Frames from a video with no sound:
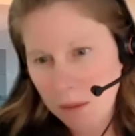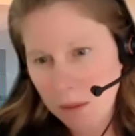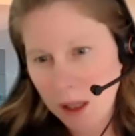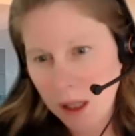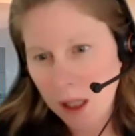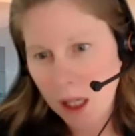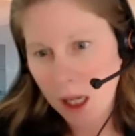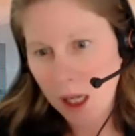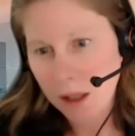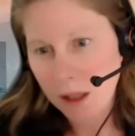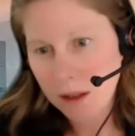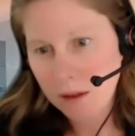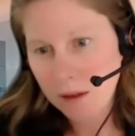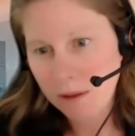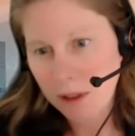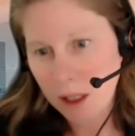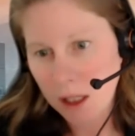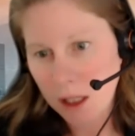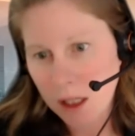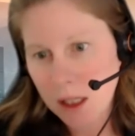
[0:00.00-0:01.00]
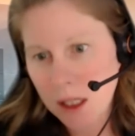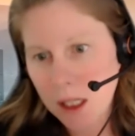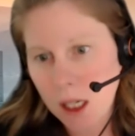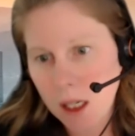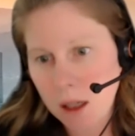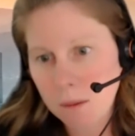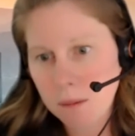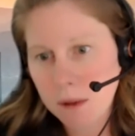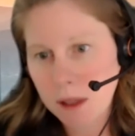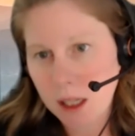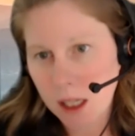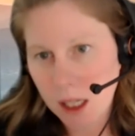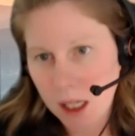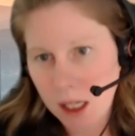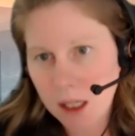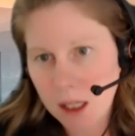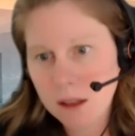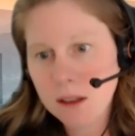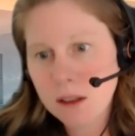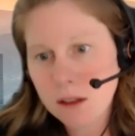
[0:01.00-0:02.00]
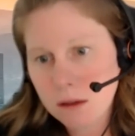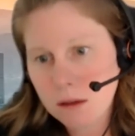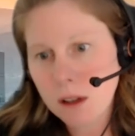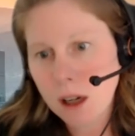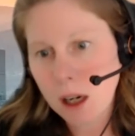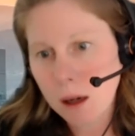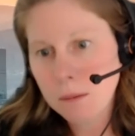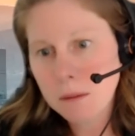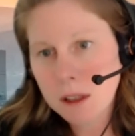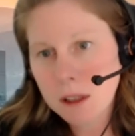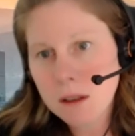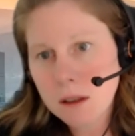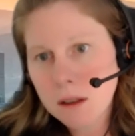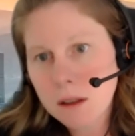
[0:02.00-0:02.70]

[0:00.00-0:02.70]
plus phenotype that I had described.